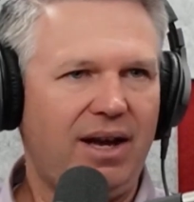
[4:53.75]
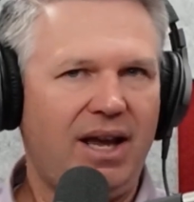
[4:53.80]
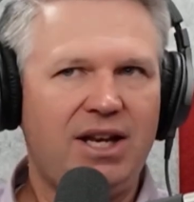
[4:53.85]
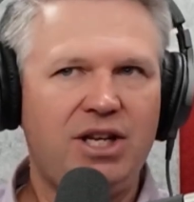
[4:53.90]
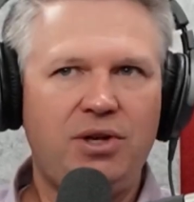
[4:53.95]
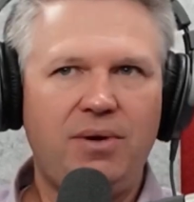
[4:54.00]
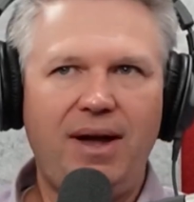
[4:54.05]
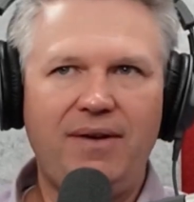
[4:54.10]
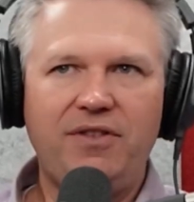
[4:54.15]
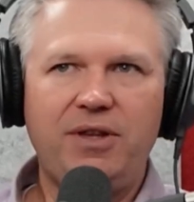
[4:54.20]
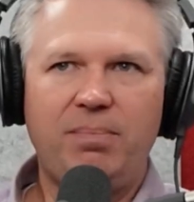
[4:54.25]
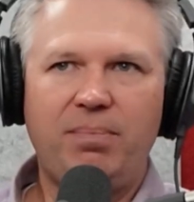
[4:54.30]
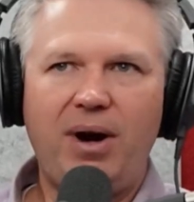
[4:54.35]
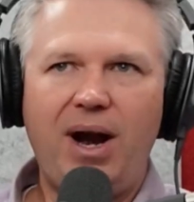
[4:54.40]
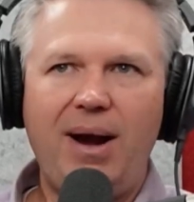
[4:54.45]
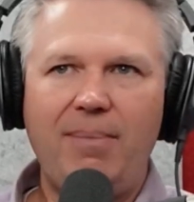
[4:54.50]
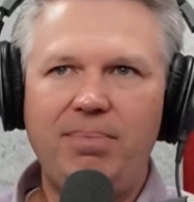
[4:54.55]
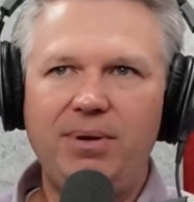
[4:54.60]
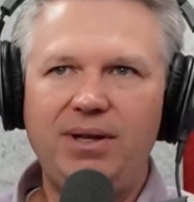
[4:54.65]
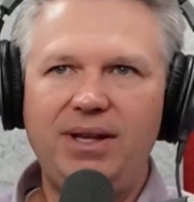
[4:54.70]
And you have to
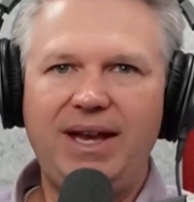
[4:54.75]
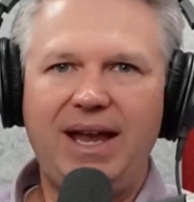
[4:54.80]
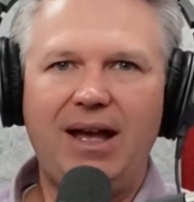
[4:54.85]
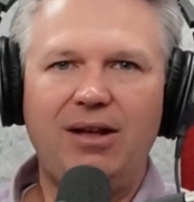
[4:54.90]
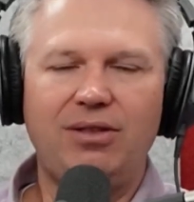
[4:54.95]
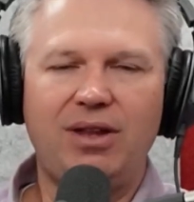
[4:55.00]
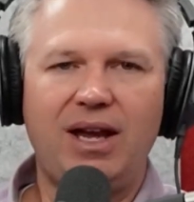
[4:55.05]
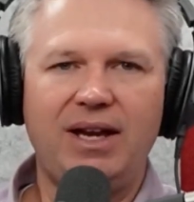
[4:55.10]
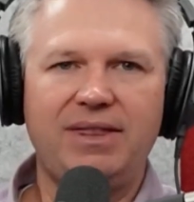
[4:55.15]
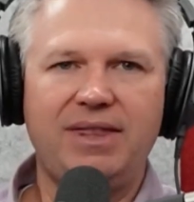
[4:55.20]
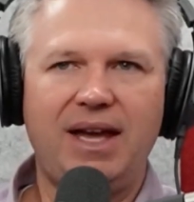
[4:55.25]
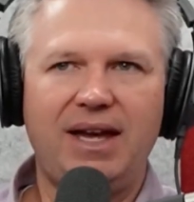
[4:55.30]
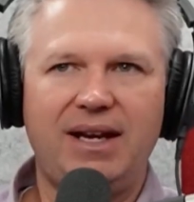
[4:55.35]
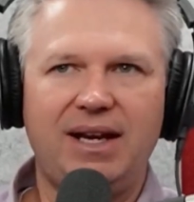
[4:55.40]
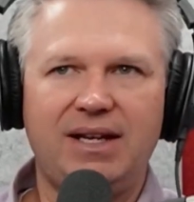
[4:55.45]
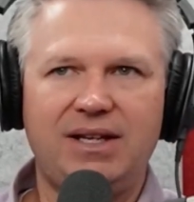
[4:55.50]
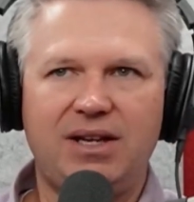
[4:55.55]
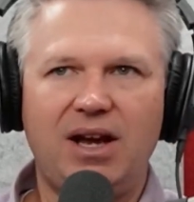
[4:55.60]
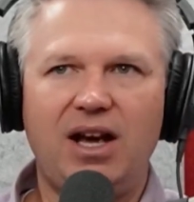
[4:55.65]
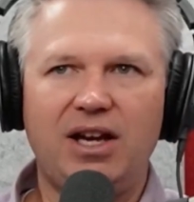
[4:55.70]
properly outline that
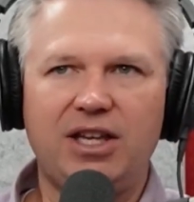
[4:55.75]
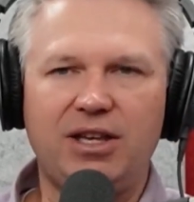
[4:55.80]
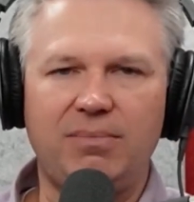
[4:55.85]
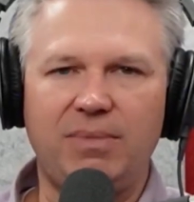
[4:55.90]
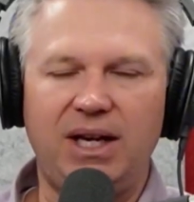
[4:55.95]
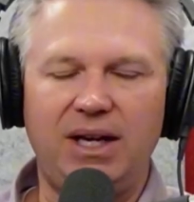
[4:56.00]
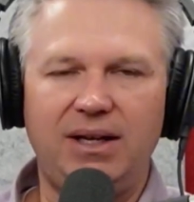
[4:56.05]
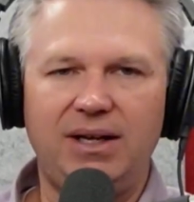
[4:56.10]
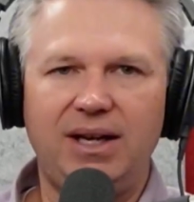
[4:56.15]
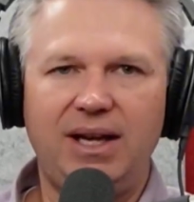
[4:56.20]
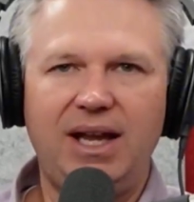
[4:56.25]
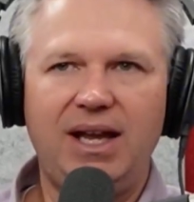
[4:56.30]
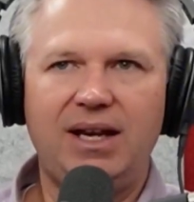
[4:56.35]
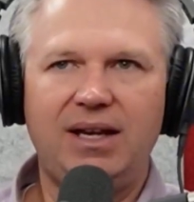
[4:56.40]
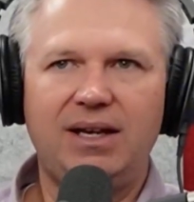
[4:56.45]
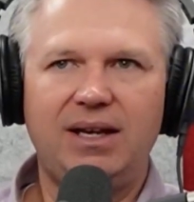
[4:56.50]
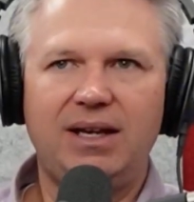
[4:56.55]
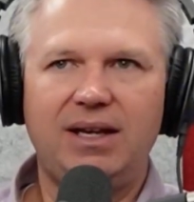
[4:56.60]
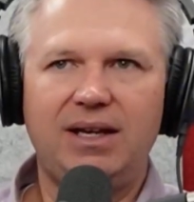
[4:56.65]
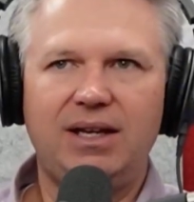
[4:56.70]
and document it.
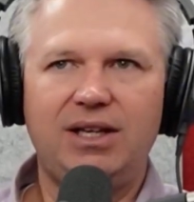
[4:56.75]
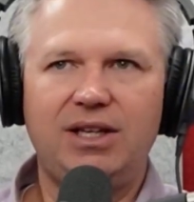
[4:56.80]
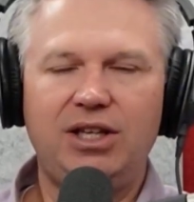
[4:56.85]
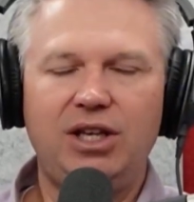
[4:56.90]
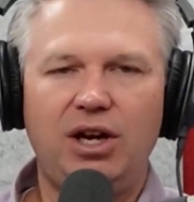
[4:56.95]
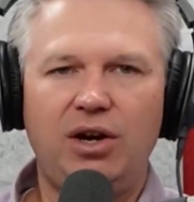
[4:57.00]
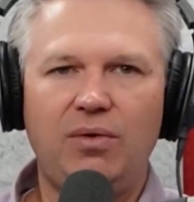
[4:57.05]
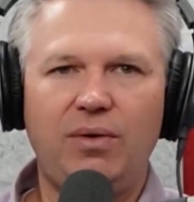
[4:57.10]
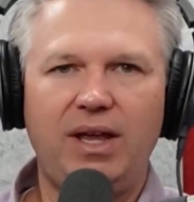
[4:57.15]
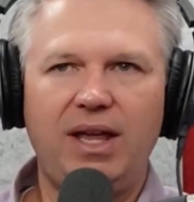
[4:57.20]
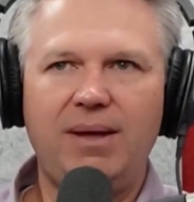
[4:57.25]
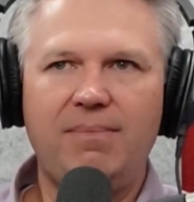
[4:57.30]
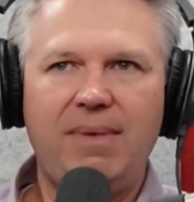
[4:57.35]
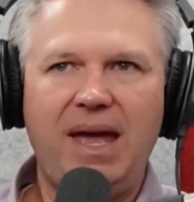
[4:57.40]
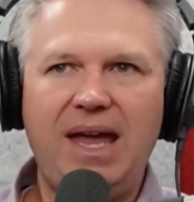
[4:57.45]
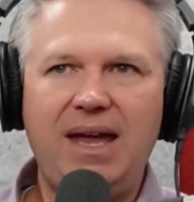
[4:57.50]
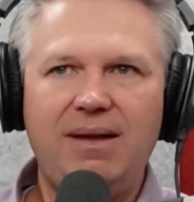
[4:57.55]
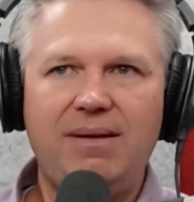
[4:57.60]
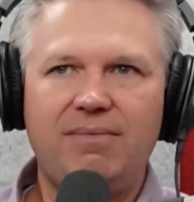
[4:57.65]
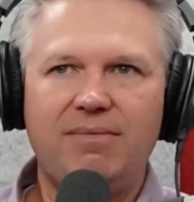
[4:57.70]
And, it
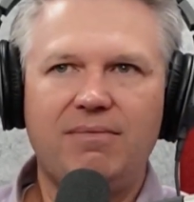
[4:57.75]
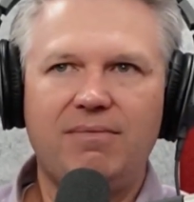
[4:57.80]
may